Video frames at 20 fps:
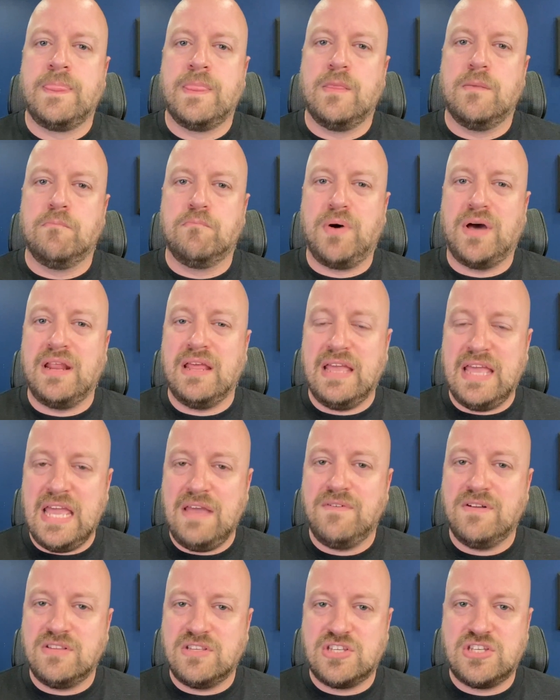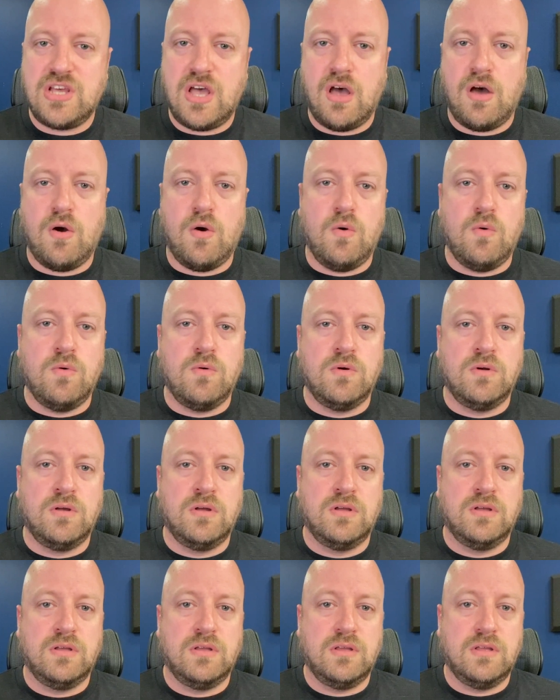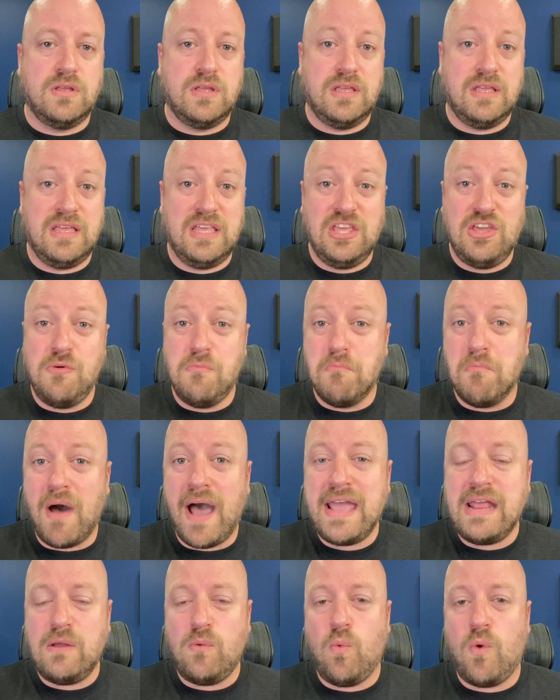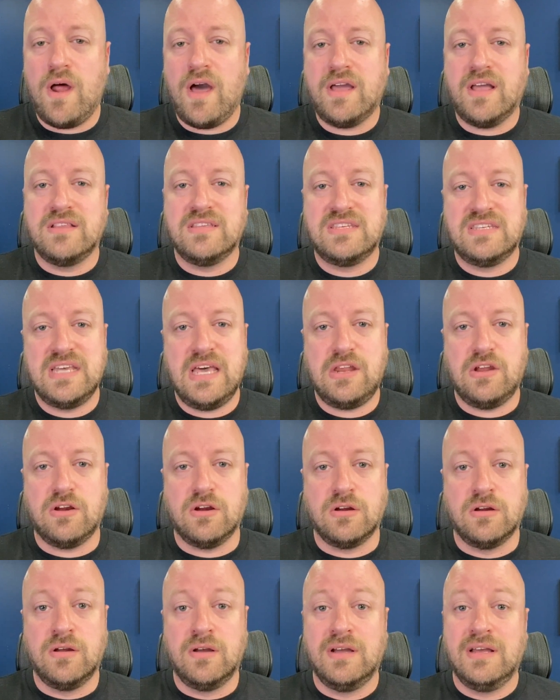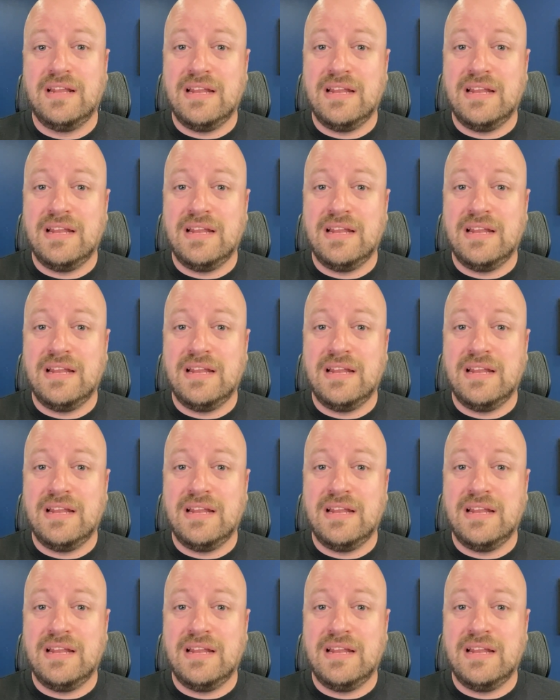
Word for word: But even so, you might want to consider